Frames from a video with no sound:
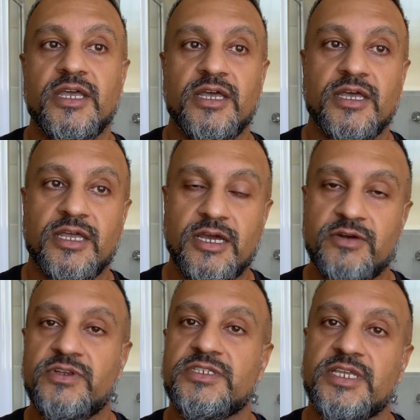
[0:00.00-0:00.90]
A
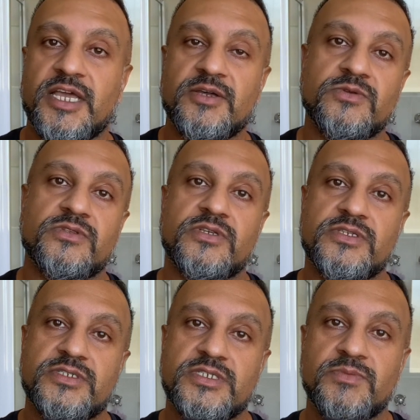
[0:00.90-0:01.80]
current account
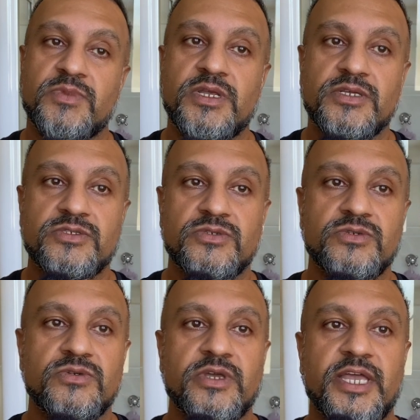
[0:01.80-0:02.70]
is similar
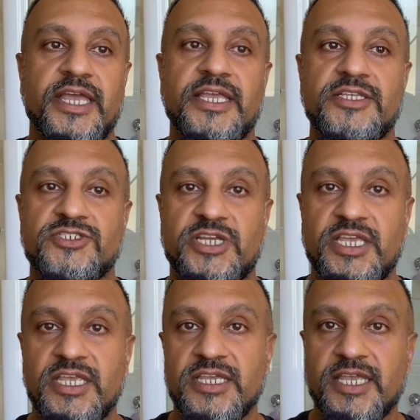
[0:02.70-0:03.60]
to a
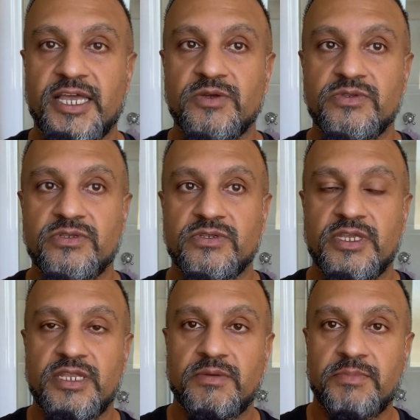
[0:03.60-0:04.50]
checking account
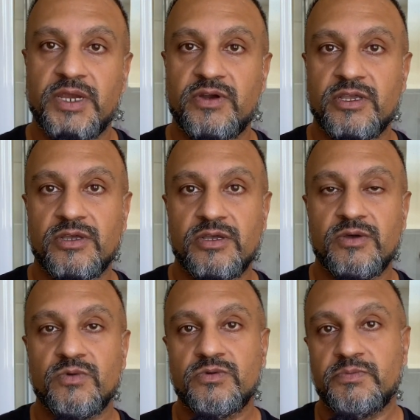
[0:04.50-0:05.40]
in America
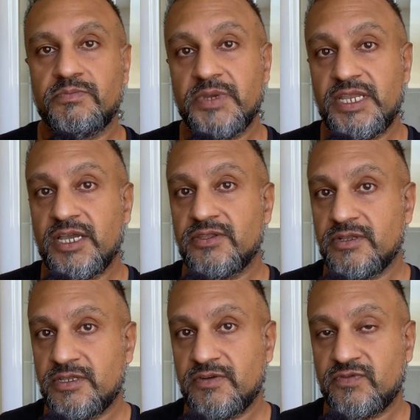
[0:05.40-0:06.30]
or many other
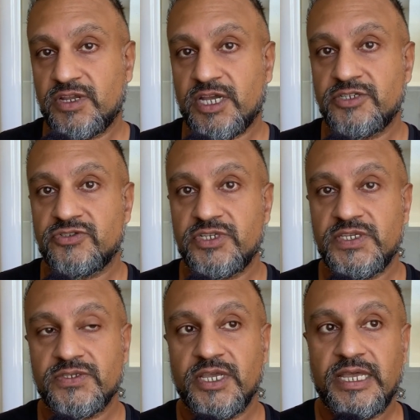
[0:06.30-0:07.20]
different
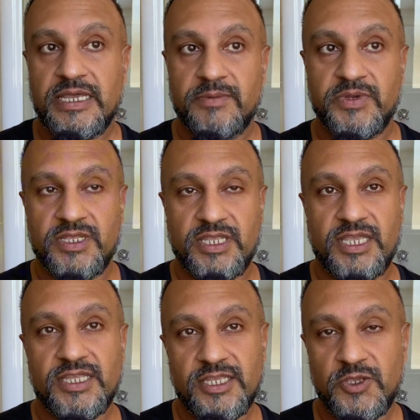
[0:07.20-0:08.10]
countries. But
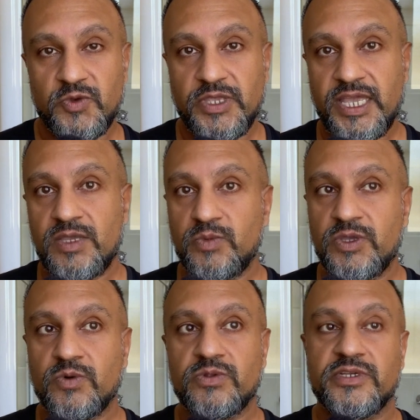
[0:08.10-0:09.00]
in the UK, we
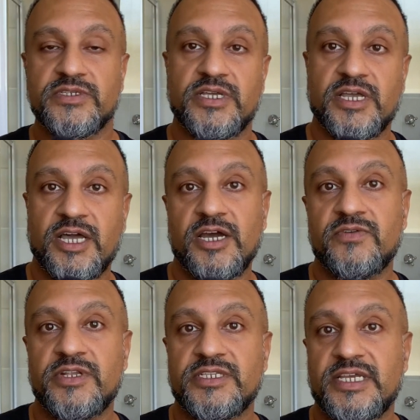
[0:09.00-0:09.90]
call this a
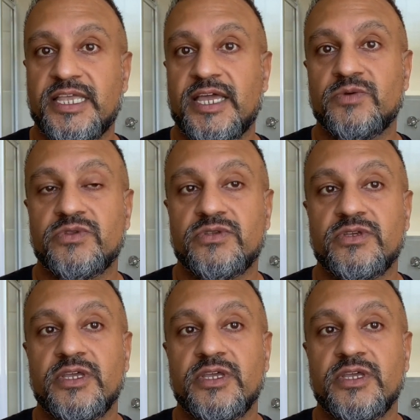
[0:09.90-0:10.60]
current account.